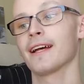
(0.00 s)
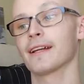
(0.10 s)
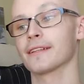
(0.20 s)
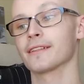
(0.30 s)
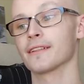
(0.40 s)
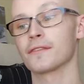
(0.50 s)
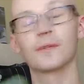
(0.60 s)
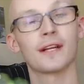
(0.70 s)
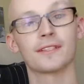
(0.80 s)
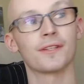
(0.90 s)
and if you
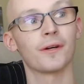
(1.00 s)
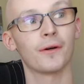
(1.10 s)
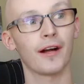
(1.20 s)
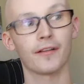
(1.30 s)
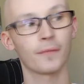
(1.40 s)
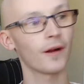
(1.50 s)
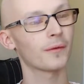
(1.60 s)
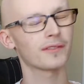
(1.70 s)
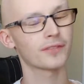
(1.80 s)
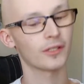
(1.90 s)
guys know, I
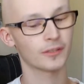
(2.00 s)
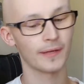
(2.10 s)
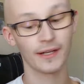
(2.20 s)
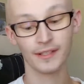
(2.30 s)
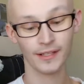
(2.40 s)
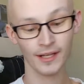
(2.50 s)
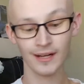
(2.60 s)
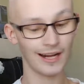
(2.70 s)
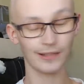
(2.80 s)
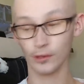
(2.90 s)
probably have talked about it.
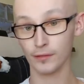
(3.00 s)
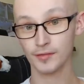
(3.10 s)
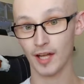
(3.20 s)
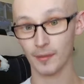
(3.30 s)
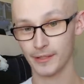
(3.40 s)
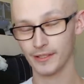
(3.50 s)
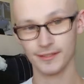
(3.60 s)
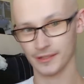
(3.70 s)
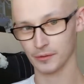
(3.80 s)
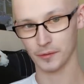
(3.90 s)
I love Top Gear.
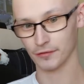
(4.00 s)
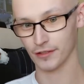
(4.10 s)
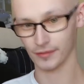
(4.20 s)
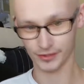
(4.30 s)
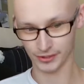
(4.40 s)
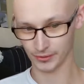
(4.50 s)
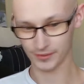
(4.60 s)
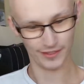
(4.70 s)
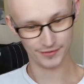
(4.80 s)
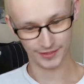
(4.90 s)
It's like one of my favorite shows.
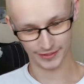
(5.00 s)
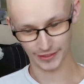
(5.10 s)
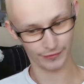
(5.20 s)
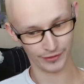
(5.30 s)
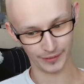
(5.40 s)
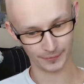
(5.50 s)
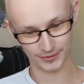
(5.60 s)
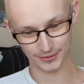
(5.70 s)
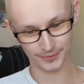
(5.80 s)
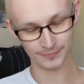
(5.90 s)
I've seen every
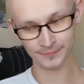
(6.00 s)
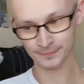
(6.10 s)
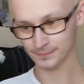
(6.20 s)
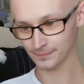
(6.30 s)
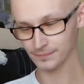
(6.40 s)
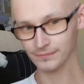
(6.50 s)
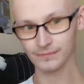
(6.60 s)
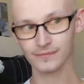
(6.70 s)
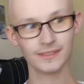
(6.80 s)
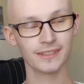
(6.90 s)
episode
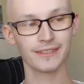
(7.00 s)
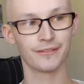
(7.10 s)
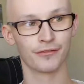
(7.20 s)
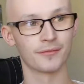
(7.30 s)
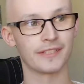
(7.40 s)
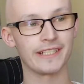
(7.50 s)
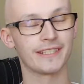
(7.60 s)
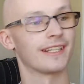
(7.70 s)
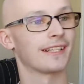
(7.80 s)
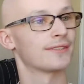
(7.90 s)
from
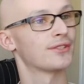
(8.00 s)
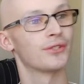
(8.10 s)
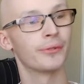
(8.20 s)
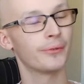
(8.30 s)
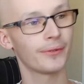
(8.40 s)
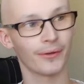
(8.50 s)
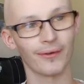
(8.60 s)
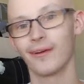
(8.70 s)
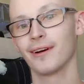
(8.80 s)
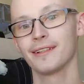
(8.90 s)
season 2 or
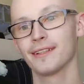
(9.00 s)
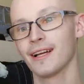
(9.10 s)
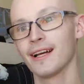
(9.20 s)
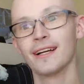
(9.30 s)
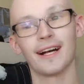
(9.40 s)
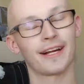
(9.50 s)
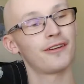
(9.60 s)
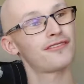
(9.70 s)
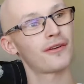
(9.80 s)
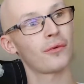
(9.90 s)
on. I don't know
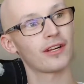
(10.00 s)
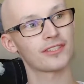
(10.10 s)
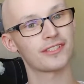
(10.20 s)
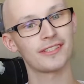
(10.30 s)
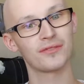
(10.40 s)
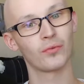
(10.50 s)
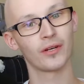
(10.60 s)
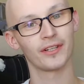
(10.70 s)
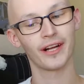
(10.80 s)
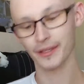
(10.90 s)
if I watched season 1
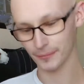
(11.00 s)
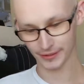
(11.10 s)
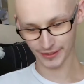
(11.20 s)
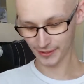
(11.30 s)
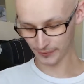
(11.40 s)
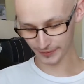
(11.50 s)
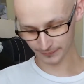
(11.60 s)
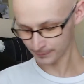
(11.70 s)
or not, but anyway,